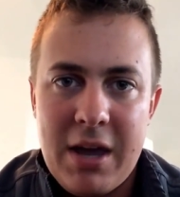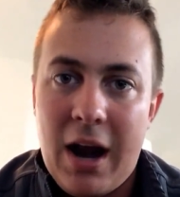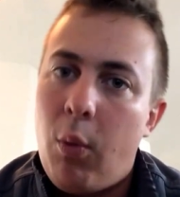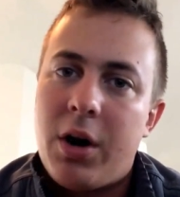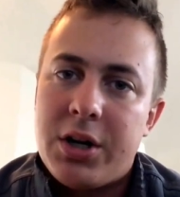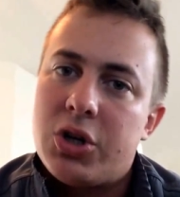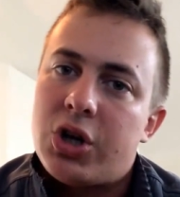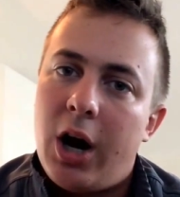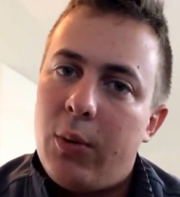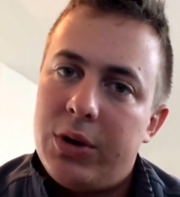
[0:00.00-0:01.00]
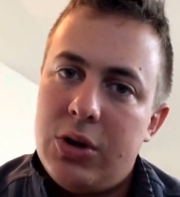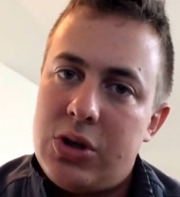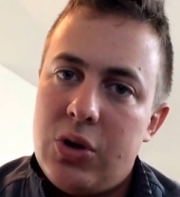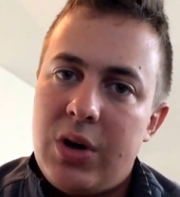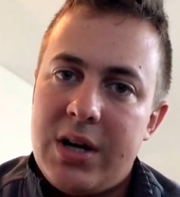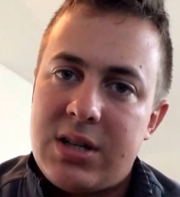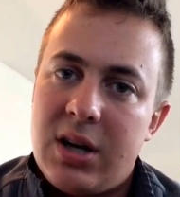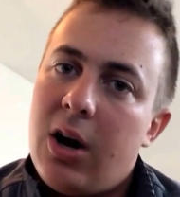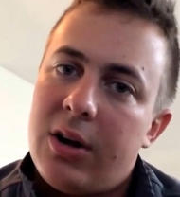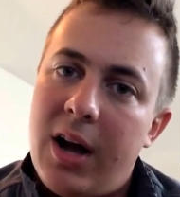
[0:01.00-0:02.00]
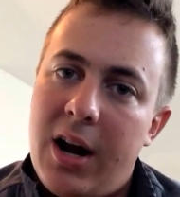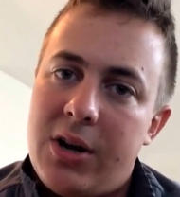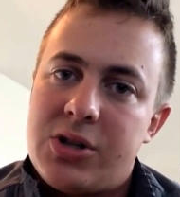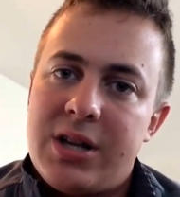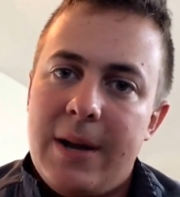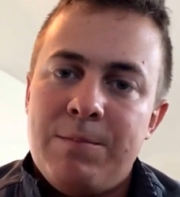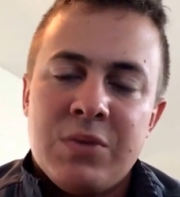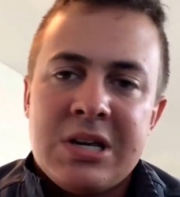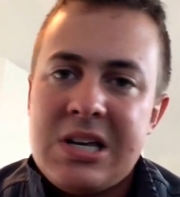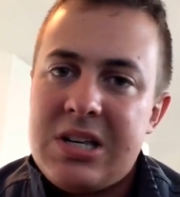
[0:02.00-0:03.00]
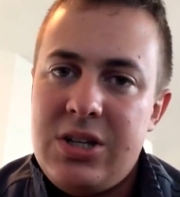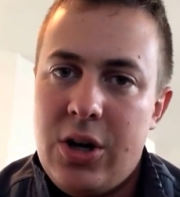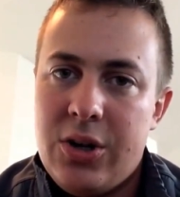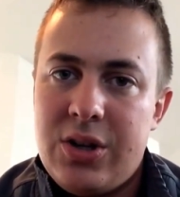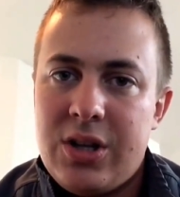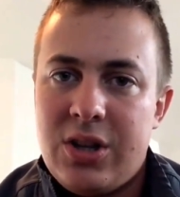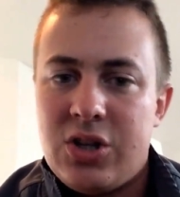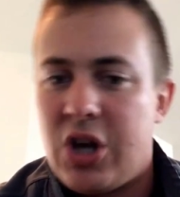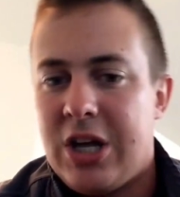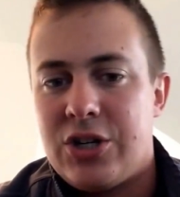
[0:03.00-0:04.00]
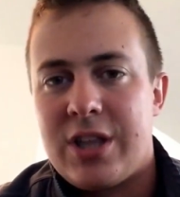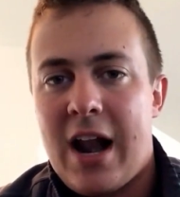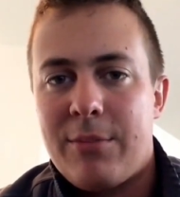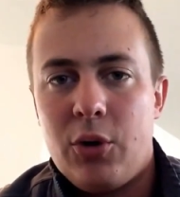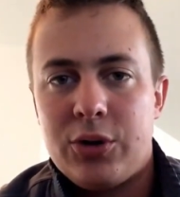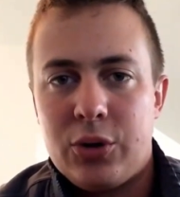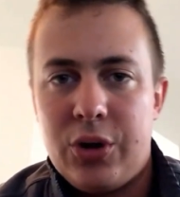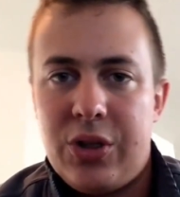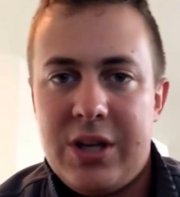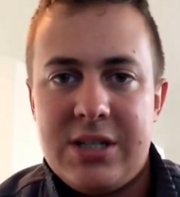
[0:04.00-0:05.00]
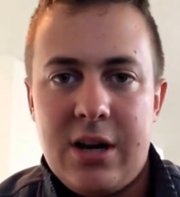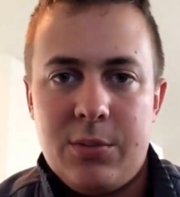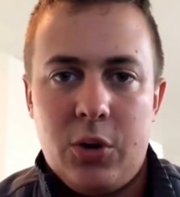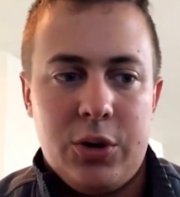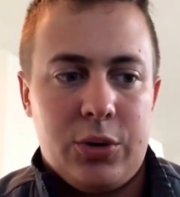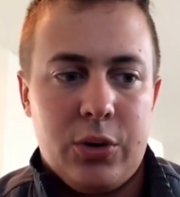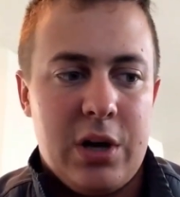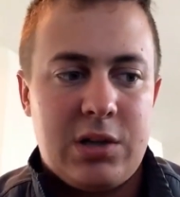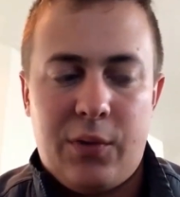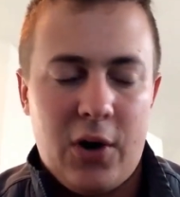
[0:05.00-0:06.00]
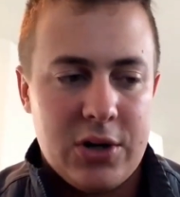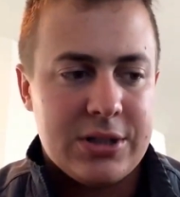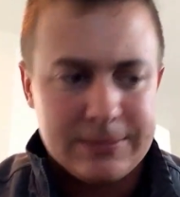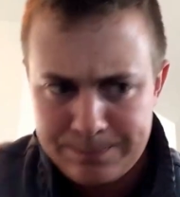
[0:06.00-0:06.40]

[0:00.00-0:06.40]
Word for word: And I wanted to share it with you so you guys can kind of understand, you know, the, the changes that I'm going through and the things that I'm going through. As far as